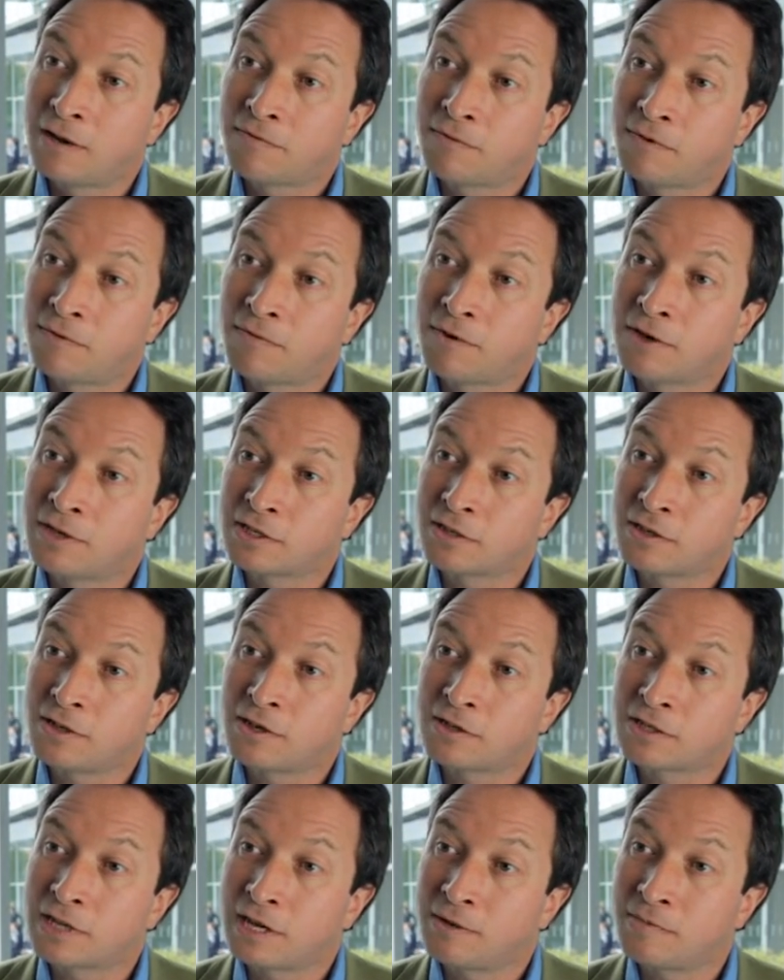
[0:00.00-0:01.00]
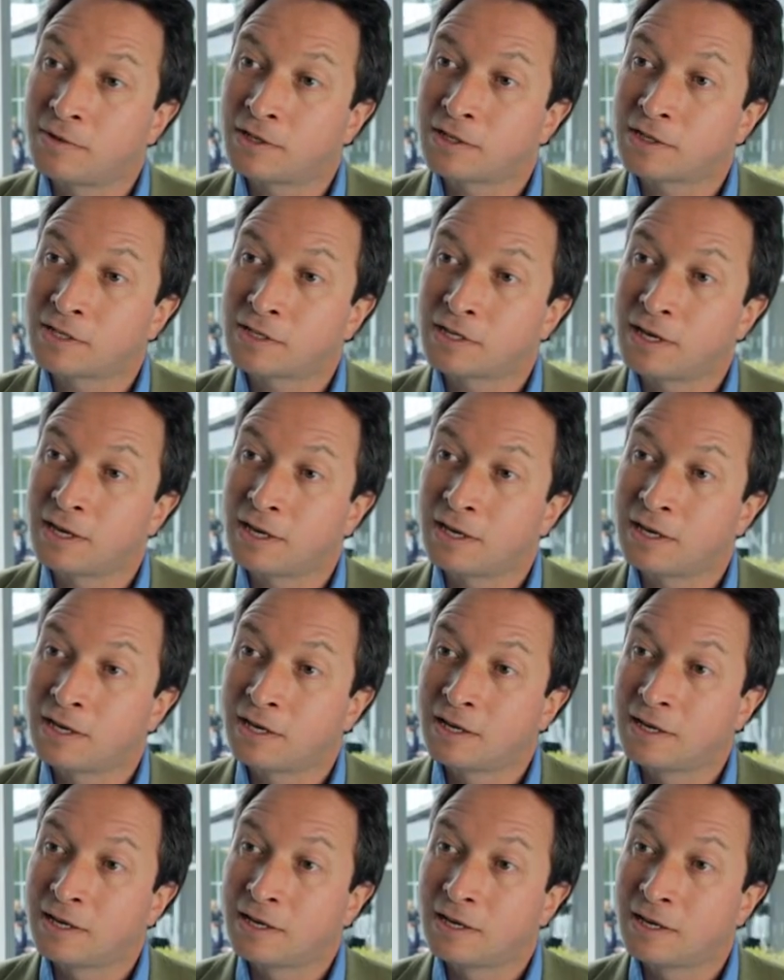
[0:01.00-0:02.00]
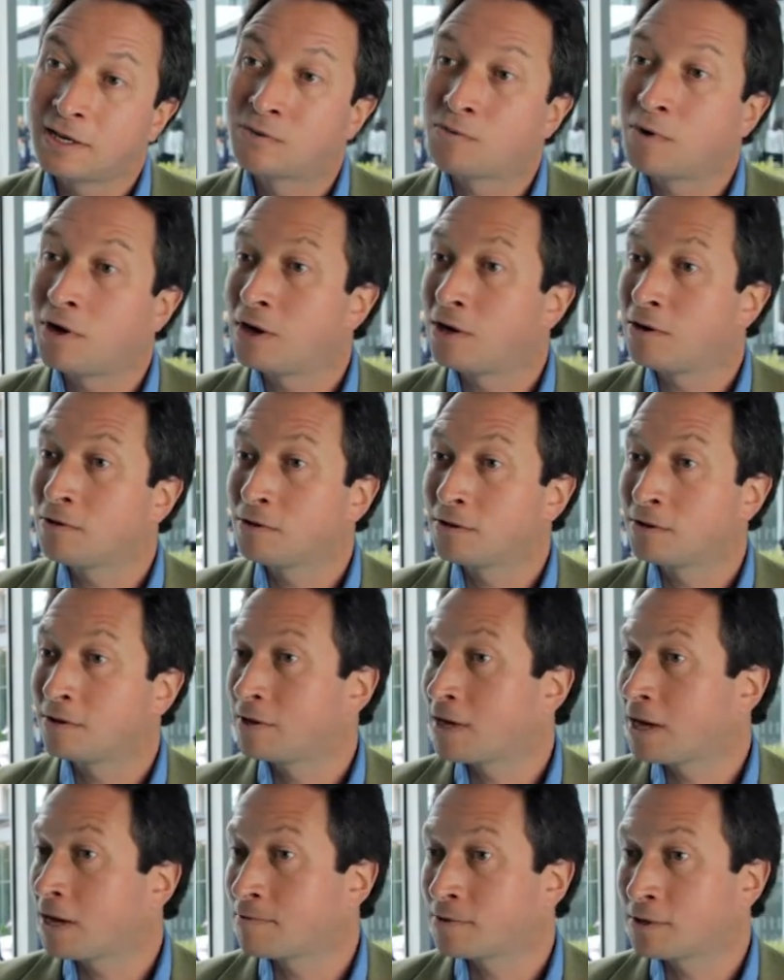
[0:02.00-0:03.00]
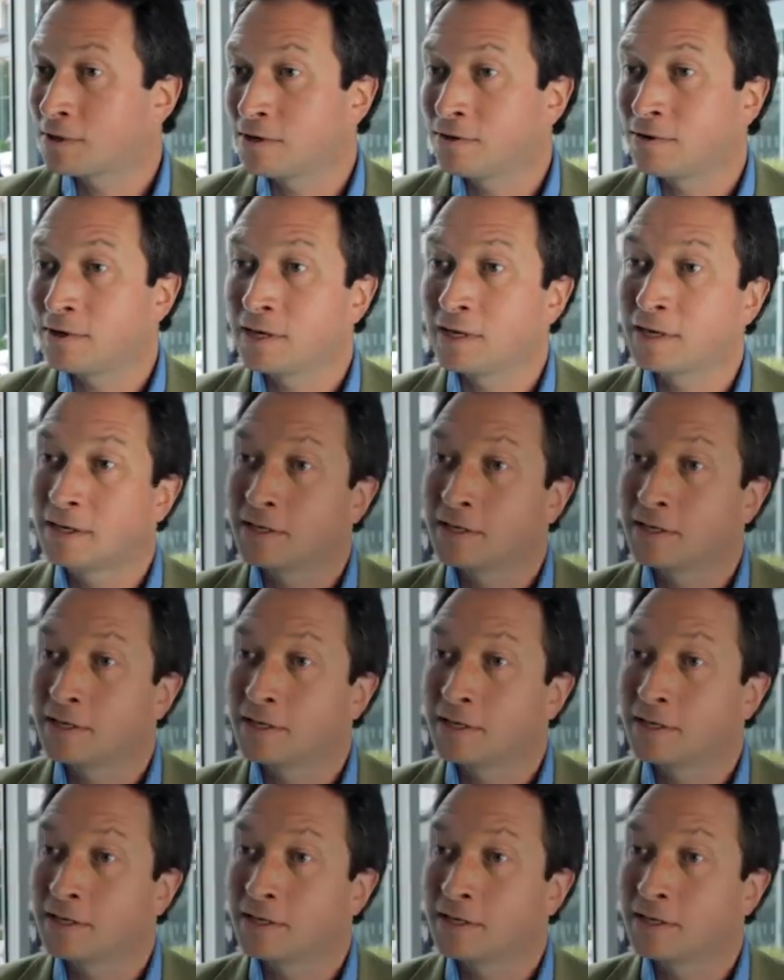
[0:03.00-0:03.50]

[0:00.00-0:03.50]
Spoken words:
for advice on those elements as well. Absolutely.